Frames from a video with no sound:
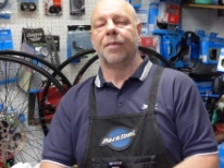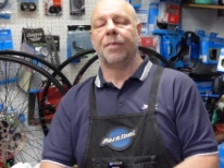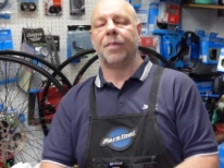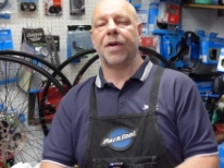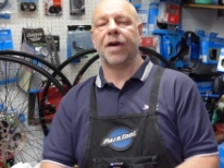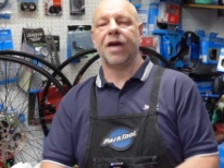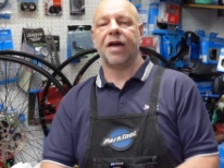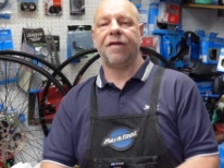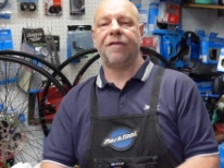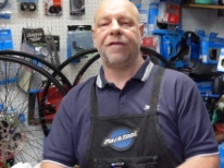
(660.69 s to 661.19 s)

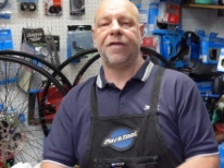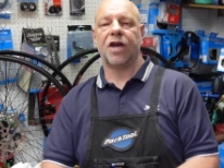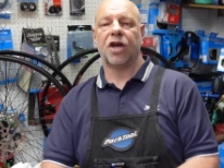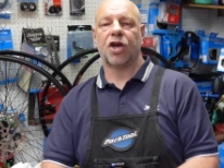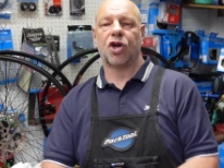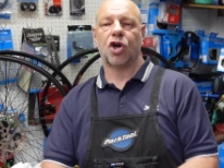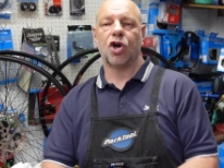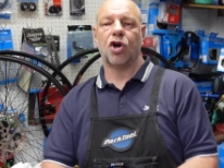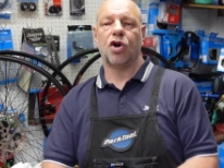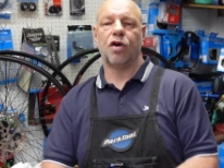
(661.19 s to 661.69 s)
But if you
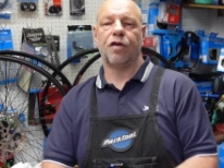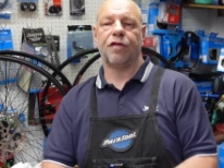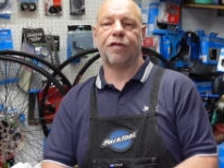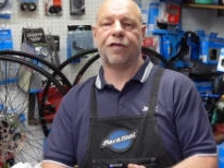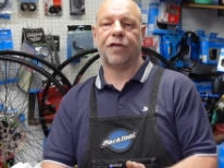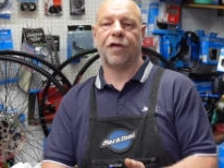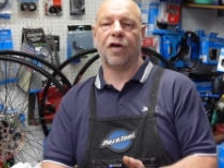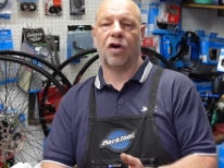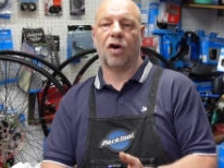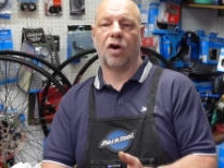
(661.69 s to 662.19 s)
go
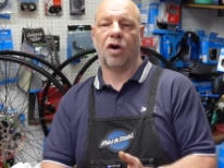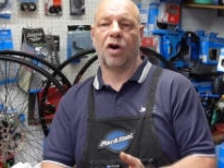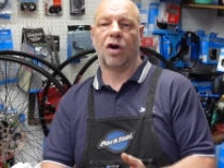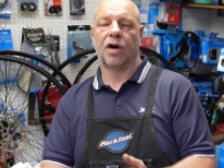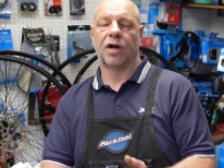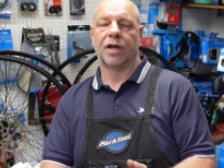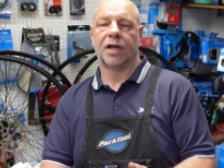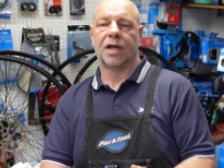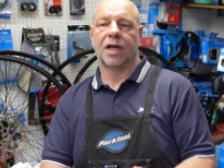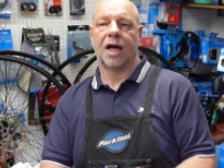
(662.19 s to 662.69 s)

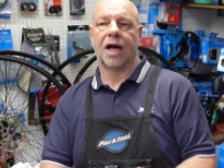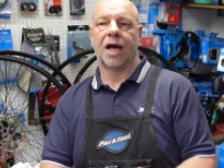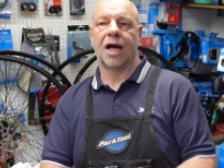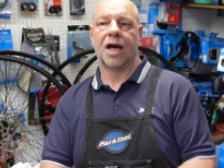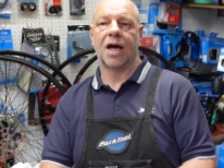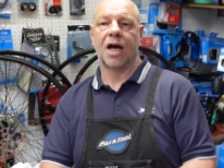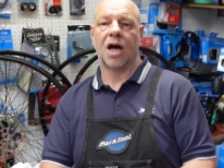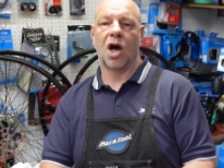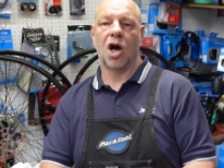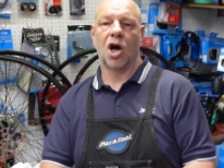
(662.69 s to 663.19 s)
for
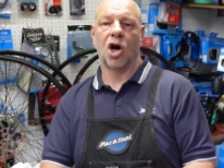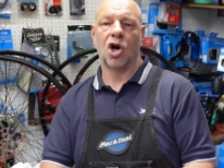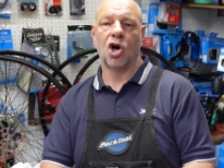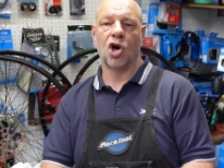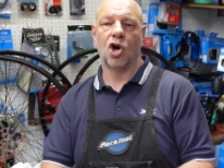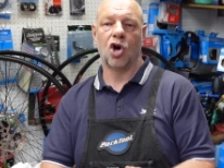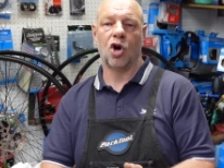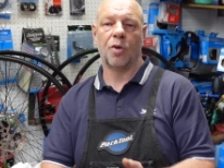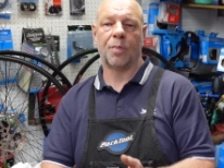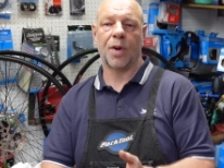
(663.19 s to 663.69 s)
uh, a
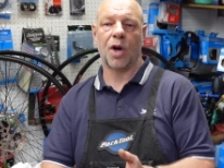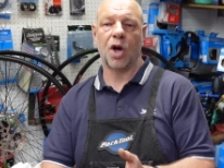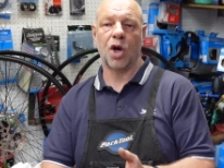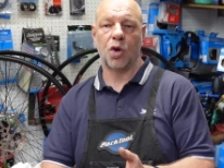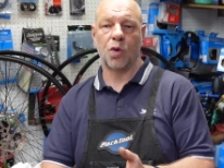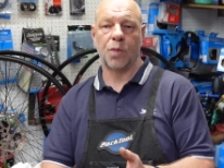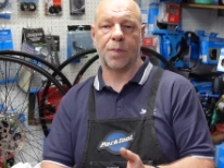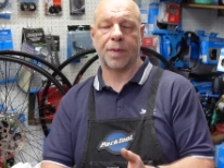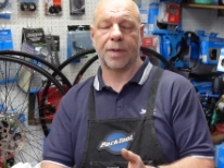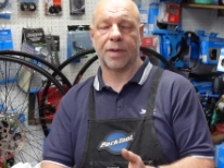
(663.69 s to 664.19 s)
Hope
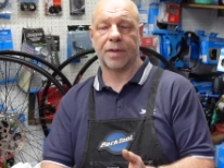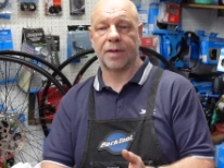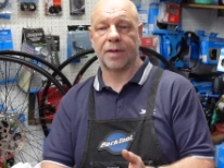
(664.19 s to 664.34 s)
hoop,